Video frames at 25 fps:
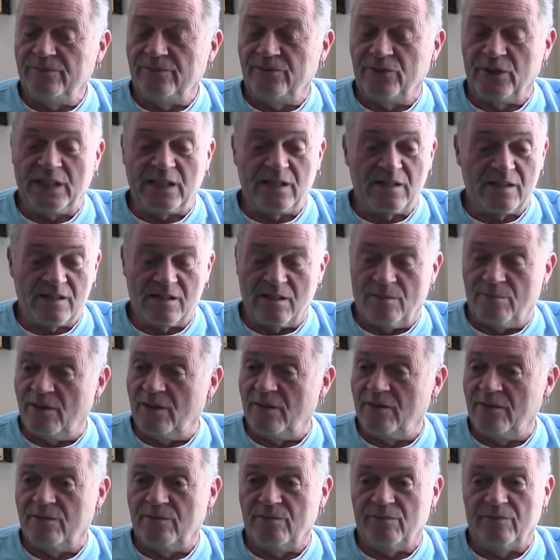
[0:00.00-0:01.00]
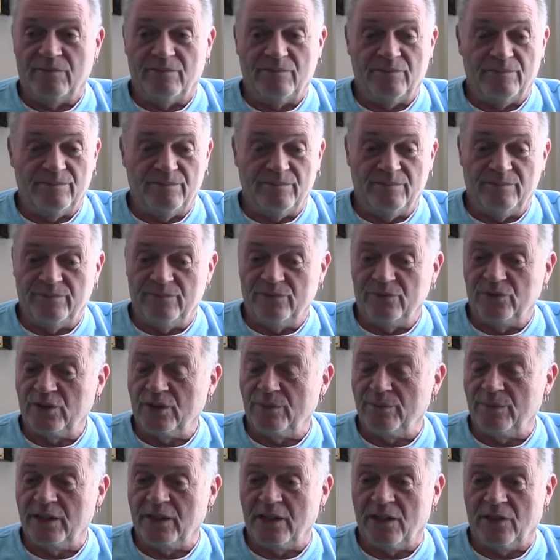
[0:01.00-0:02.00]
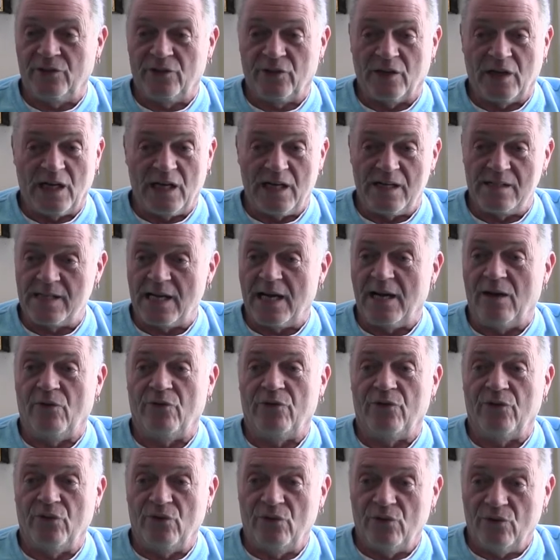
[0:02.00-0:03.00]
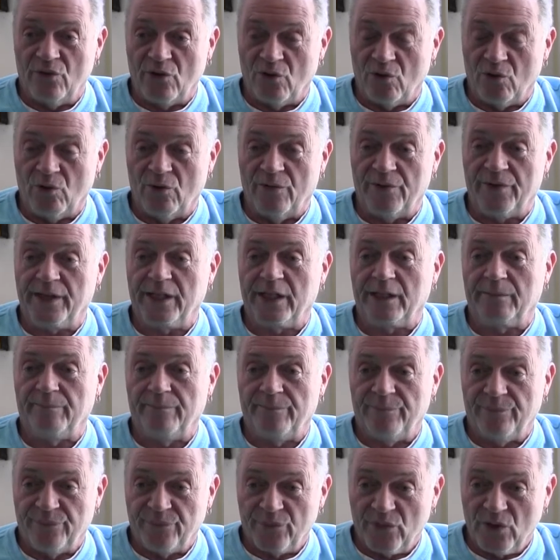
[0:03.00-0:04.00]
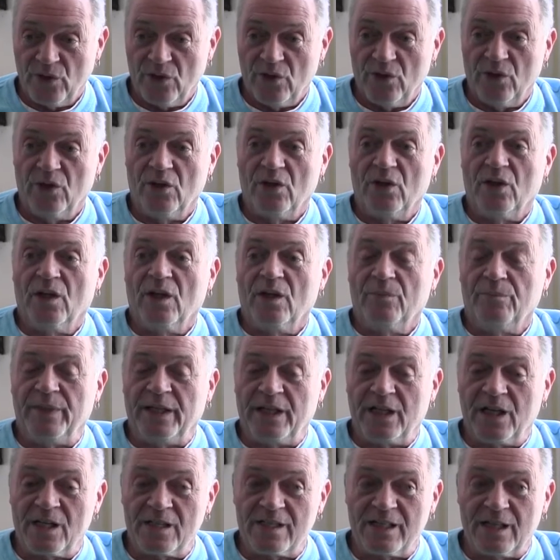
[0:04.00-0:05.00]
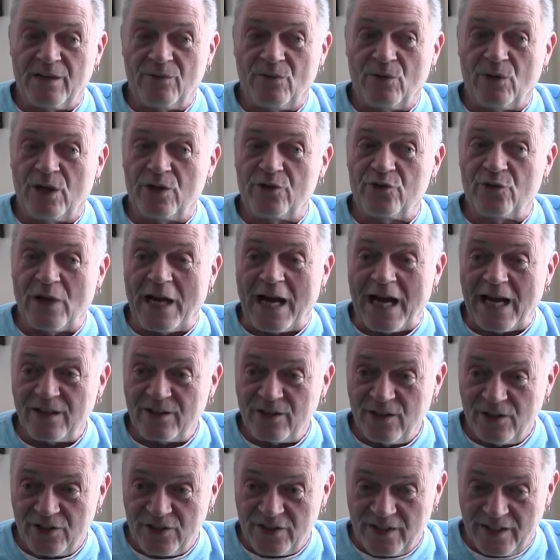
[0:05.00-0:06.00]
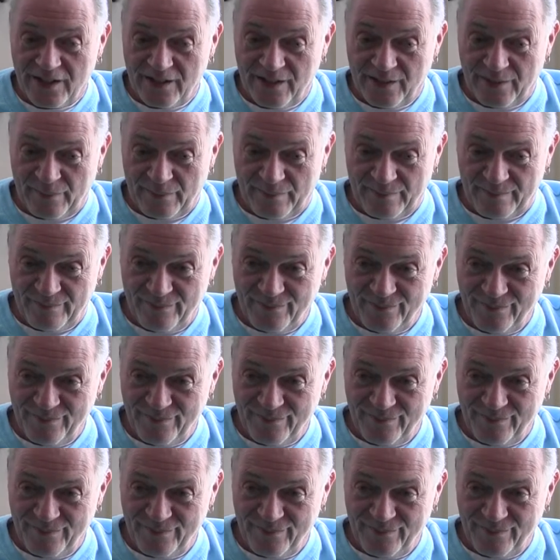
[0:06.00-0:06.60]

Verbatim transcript: freaked some of the some of the other guys out. Mm -hmm. The mm-hmm. whole thing mm -hmm. because they were attracted to him.